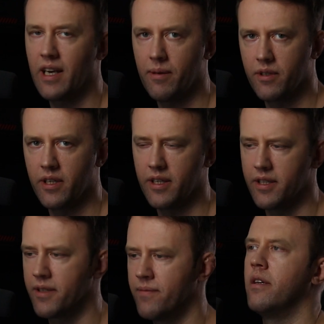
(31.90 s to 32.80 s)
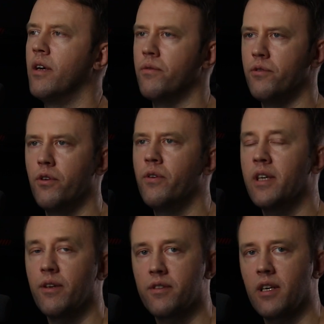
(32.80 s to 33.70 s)
camera is. Now,
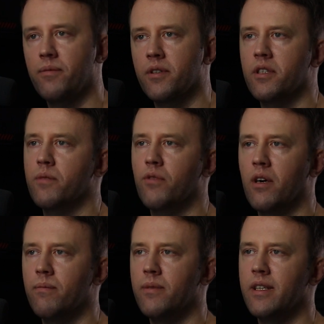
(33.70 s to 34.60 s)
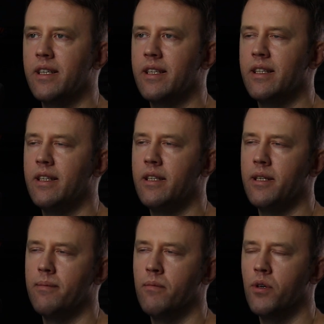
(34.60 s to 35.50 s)
drawing our subject is probably the
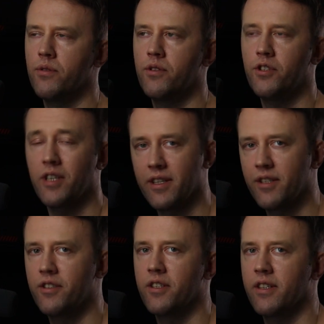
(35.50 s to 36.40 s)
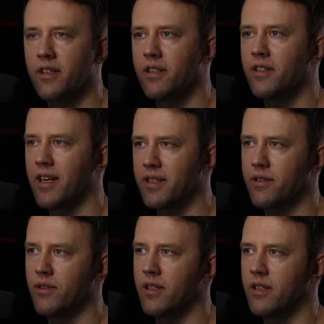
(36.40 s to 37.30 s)
most challenging
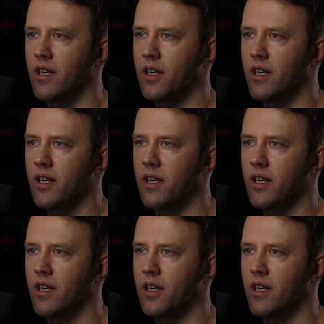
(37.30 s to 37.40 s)
task right